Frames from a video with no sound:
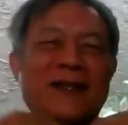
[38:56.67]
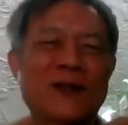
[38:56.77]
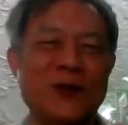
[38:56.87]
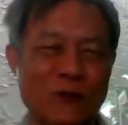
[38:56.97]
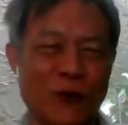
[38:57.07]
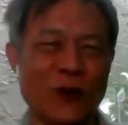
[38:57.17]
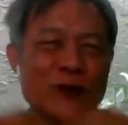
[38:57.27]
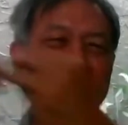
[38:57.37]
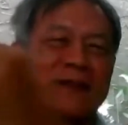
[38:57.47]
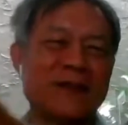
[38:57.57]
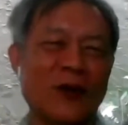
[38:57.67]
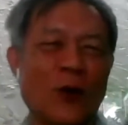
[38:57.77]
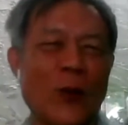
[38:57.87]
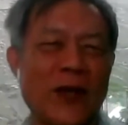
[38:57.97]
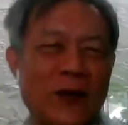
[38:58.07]
you force your
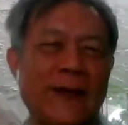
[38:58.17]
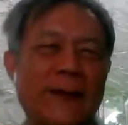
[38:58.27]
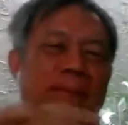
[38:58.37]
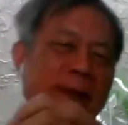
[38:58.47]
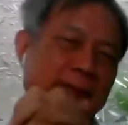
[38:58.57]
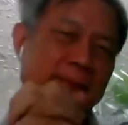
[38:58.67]
way on them. Yeah.